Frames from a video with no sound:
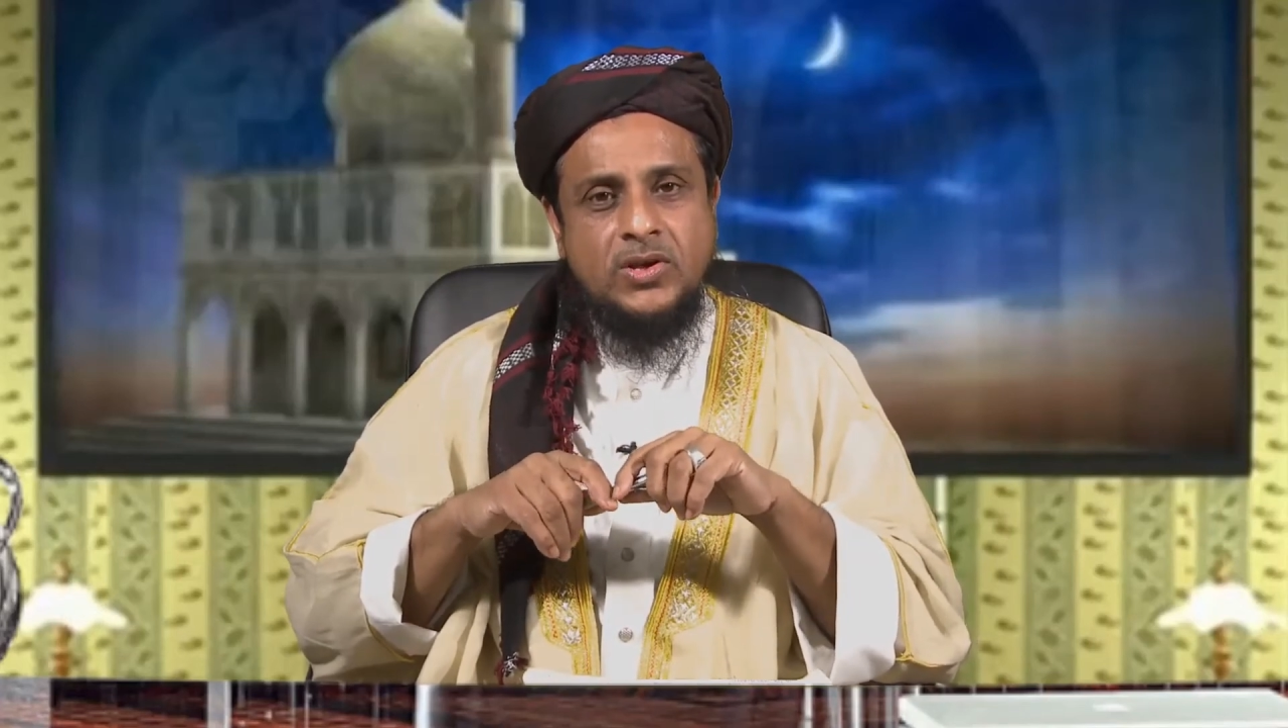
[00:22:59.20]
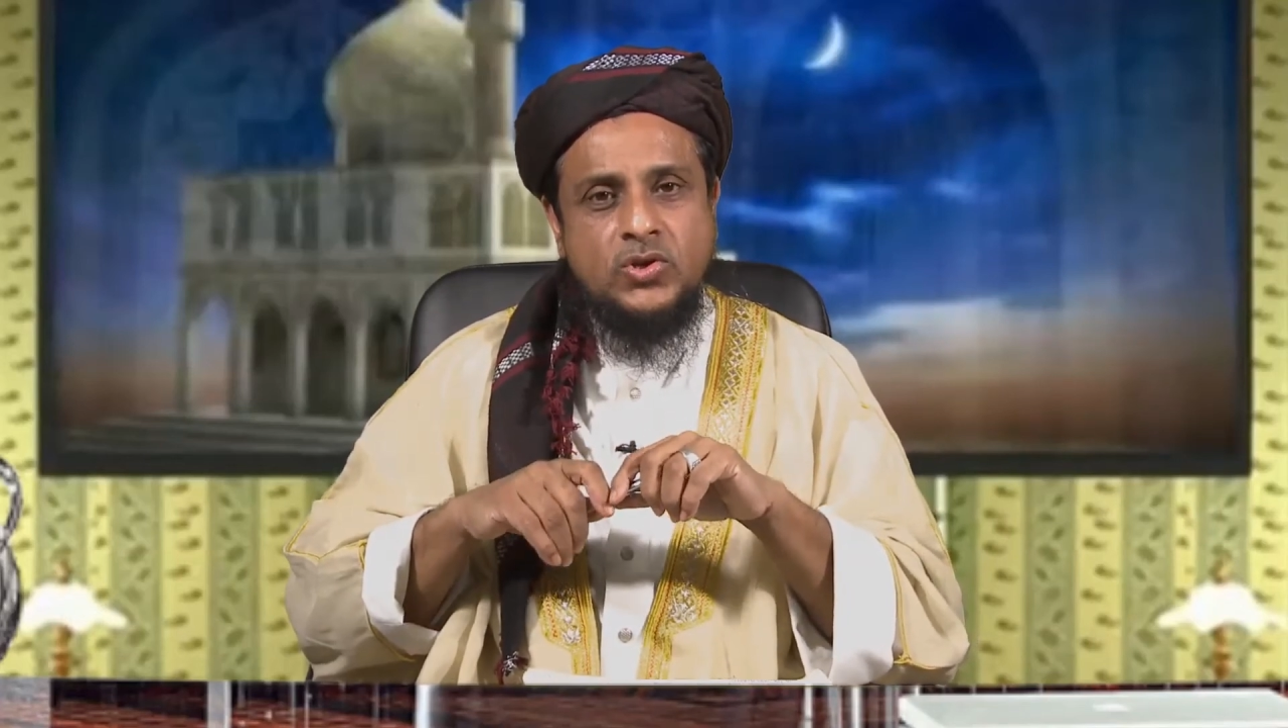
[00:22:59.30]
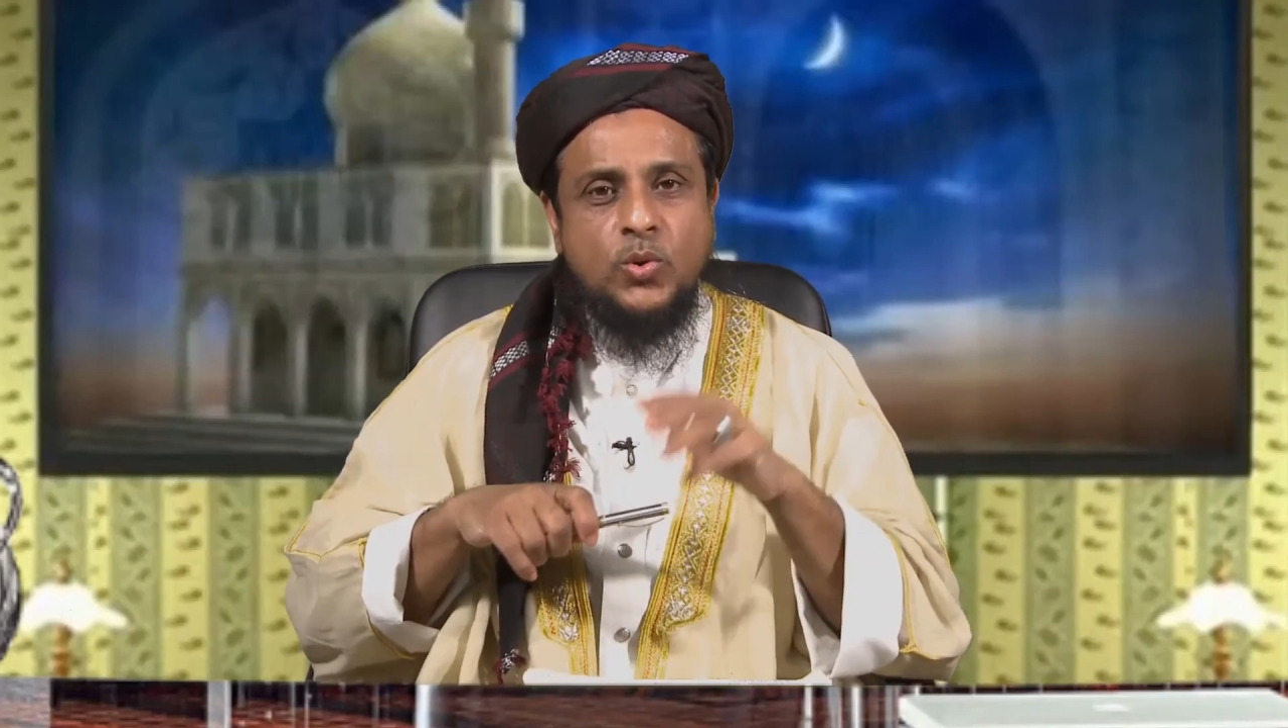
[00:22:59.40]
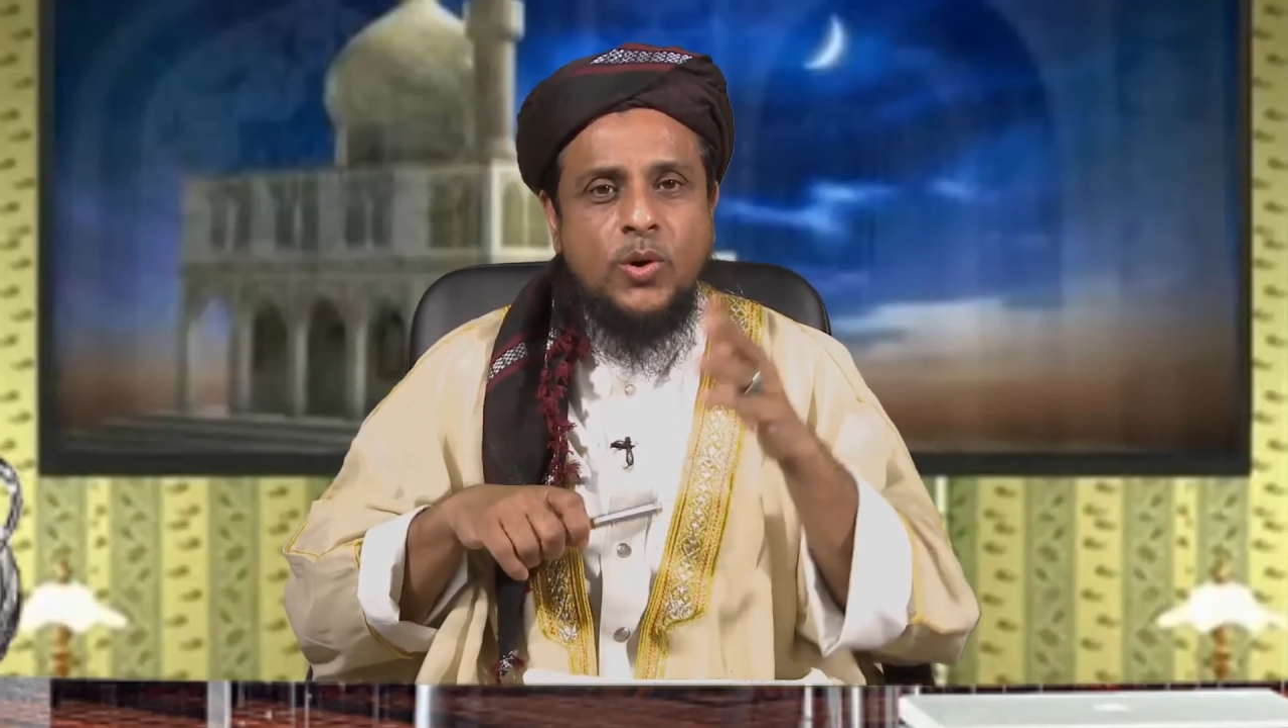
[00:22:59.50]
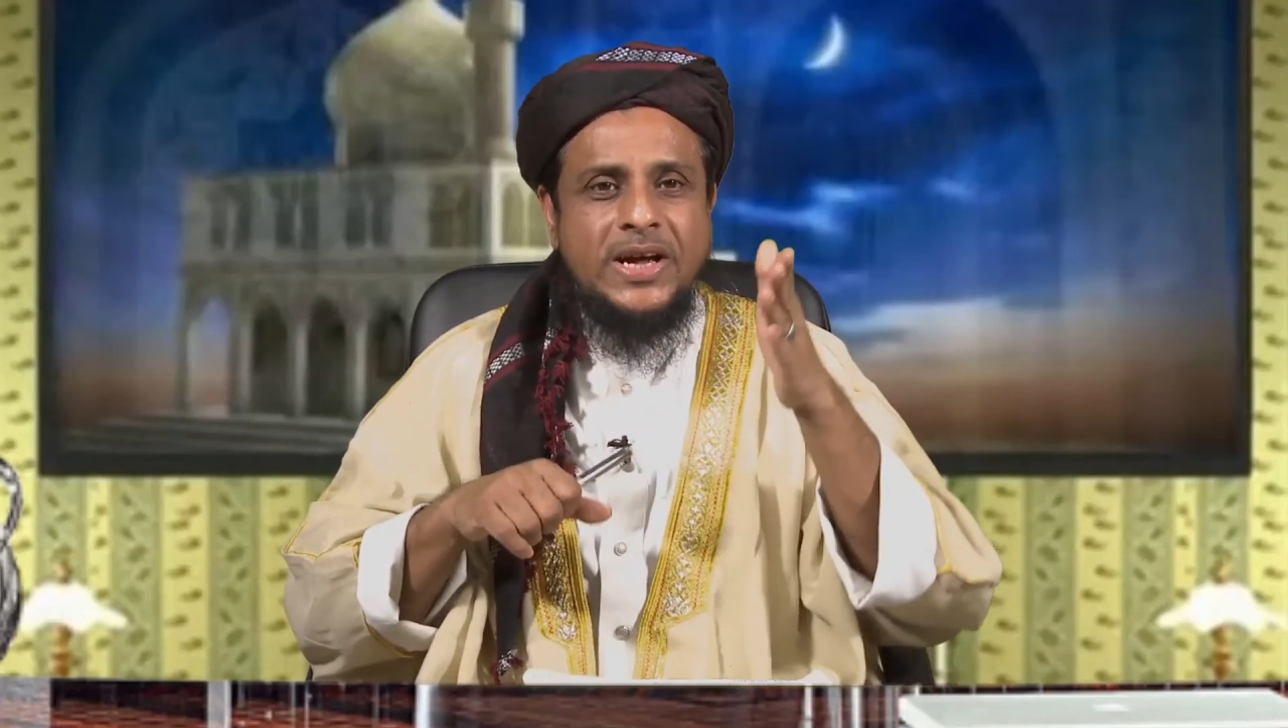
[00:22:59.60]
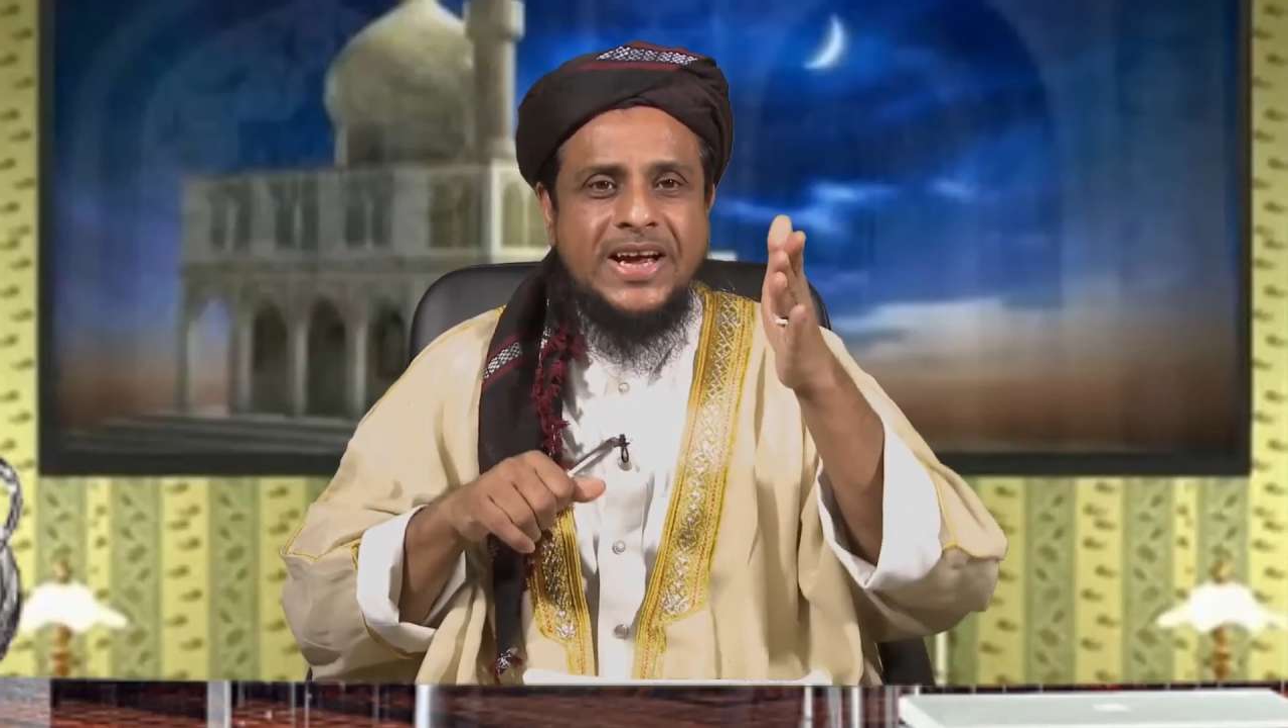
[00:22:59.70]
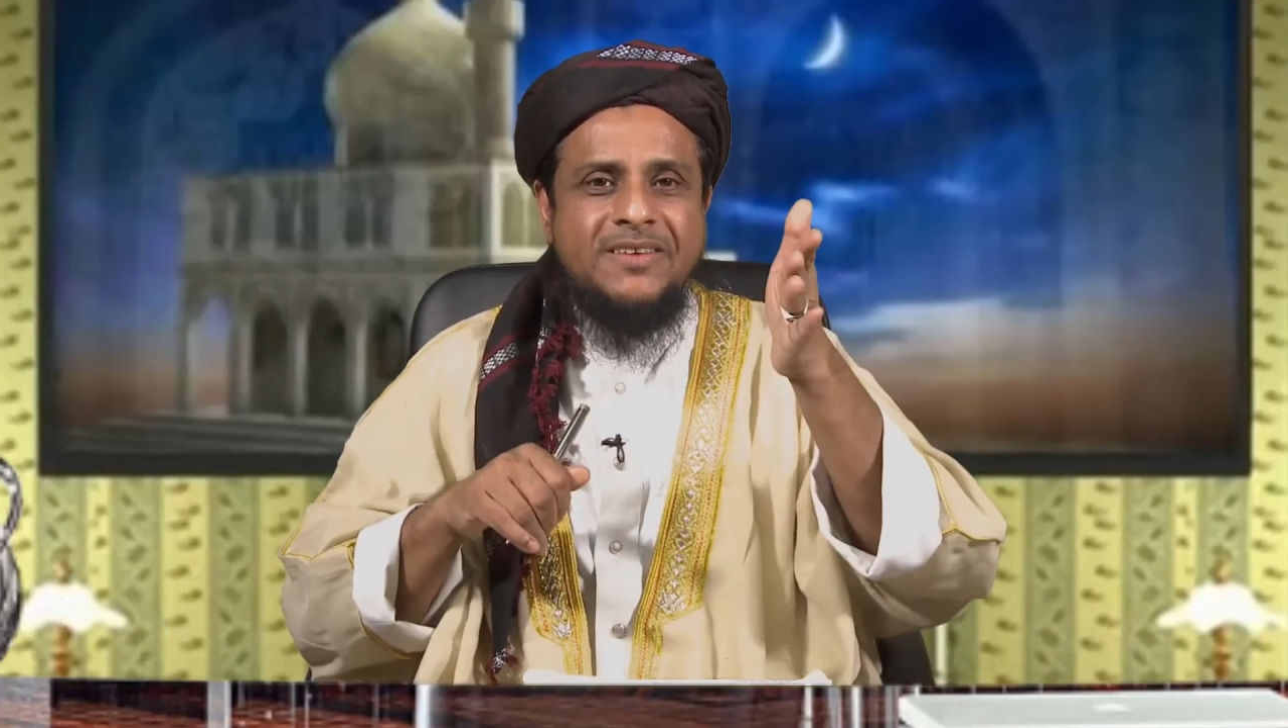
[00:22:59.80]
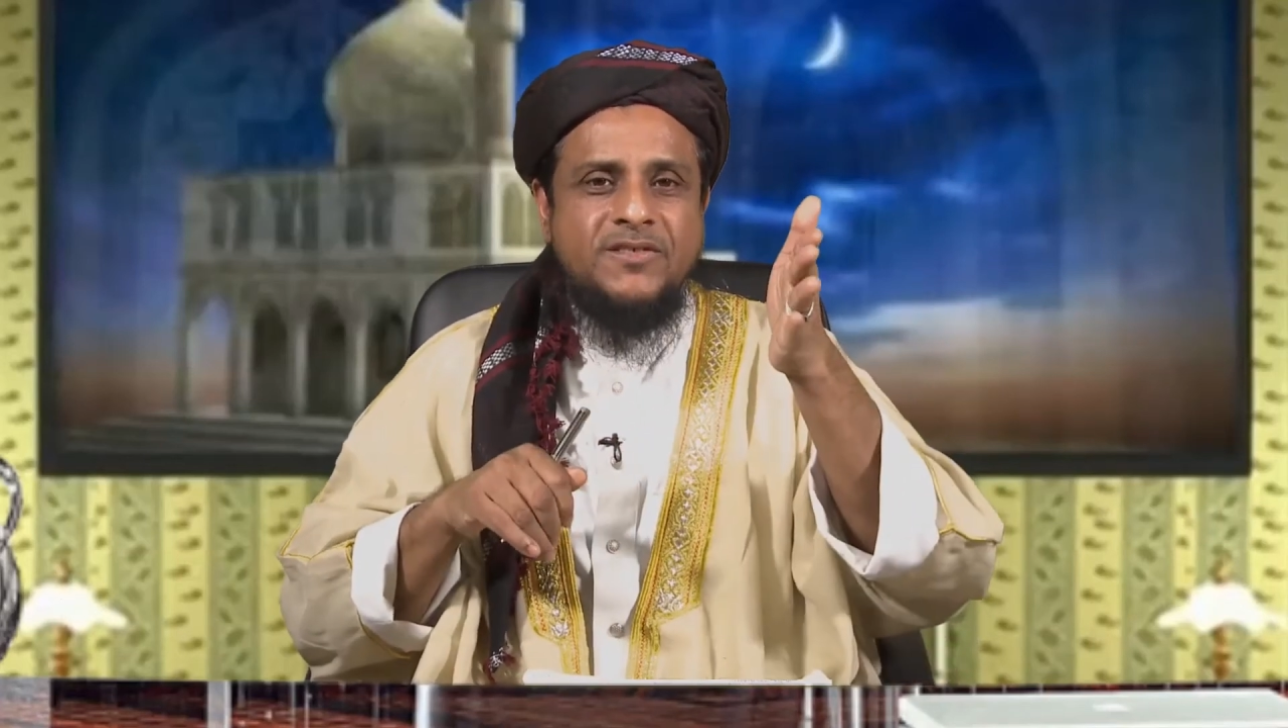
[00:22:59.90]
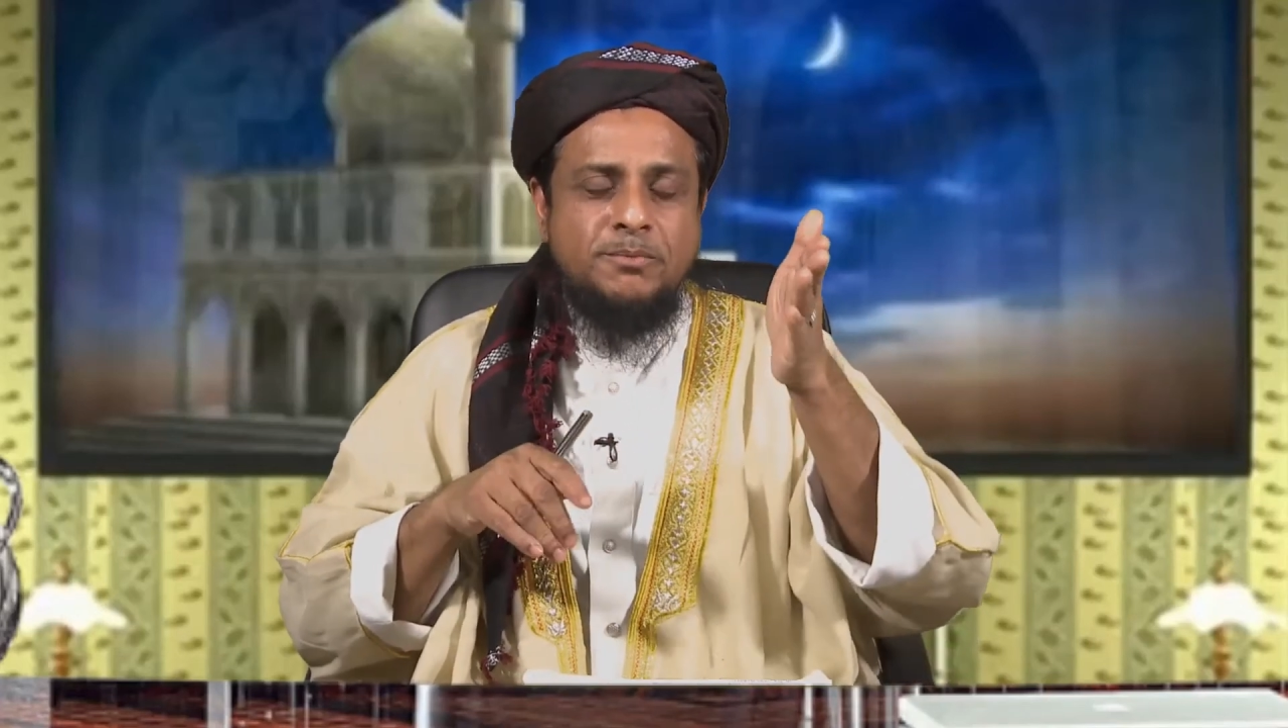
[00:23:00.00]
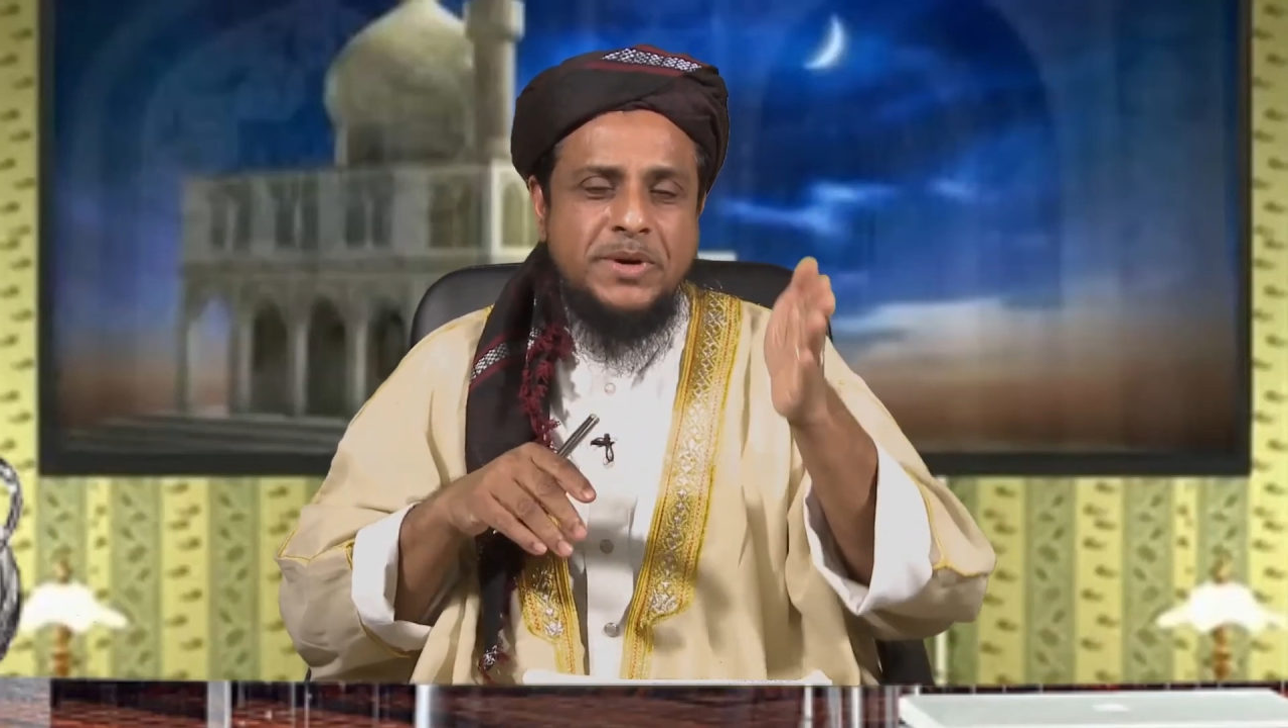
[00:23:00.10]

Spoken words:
So I have a